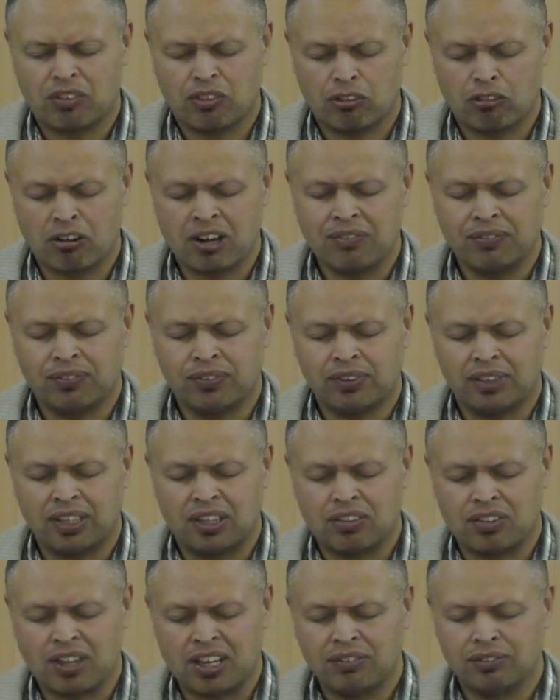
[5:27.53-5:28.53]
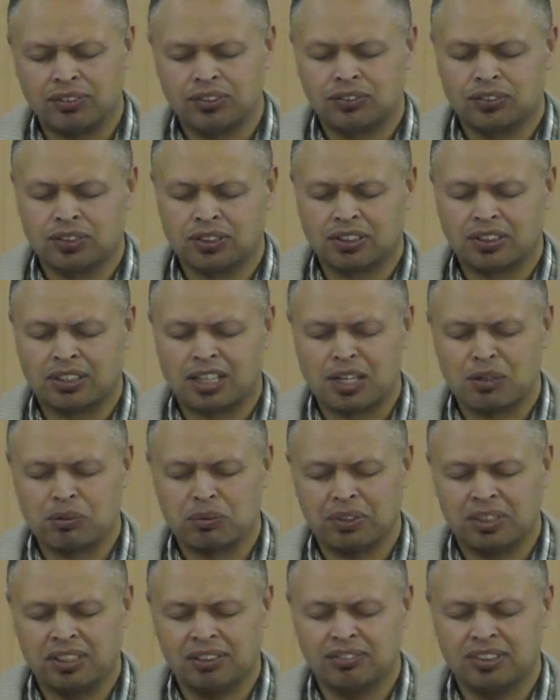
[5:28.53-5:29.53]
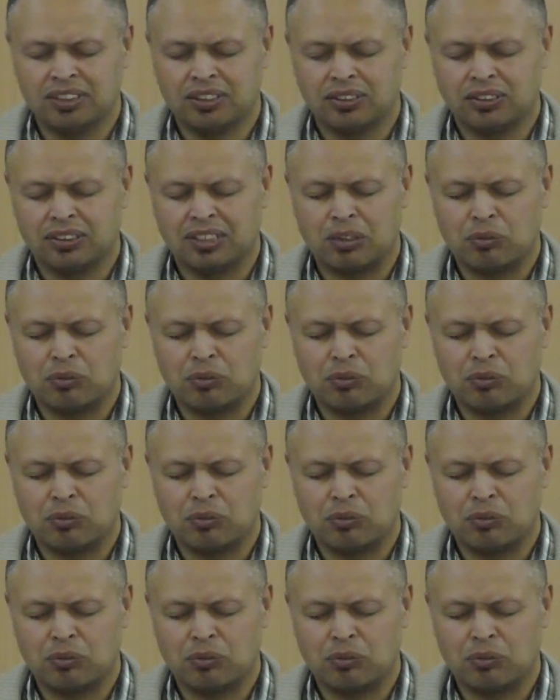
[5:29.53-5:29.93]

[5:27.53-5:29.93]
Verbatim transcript: grateful and thankful for the times we live in, Lord.